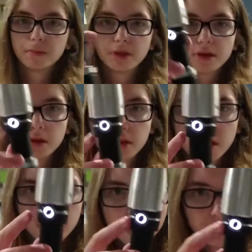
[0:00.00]
As you
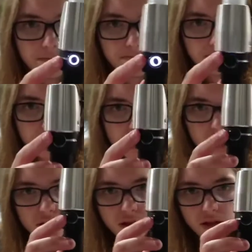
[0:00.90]
see,
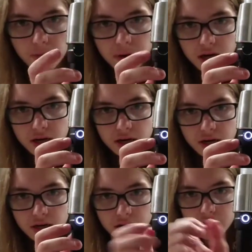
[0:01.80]
the
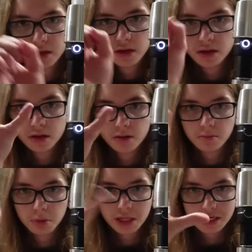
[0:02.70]
button
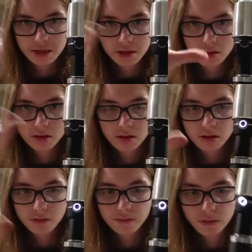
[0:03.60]
blinks,
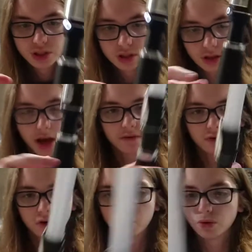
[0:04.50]
which is kind of a
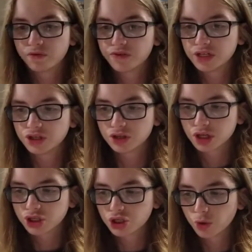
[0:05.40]
cool feature.
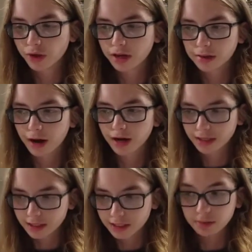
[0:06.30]
It shows that it's not
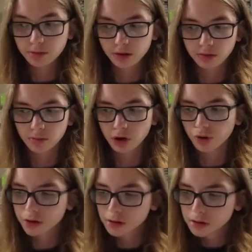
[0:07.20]
in deep sleep
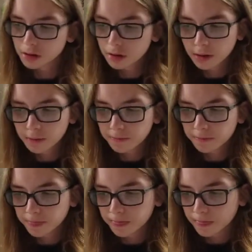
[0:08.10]
mode.
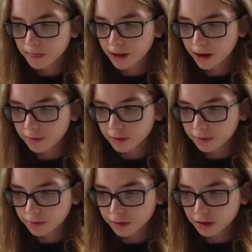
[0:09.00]
Now
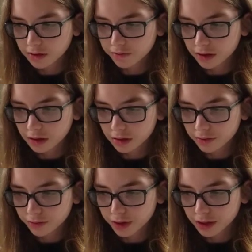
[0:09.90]
we'll see if we can
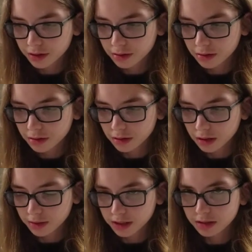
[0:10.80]
wait a little
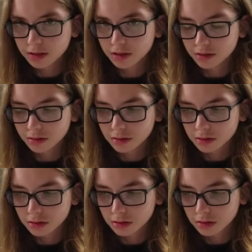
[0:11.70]
bit to,
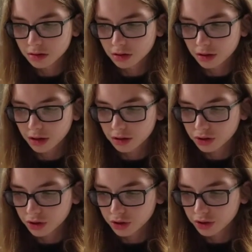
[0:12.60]
and then I'll
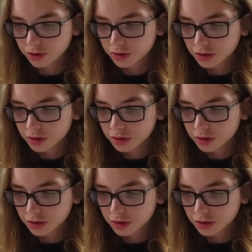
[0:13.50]
show you.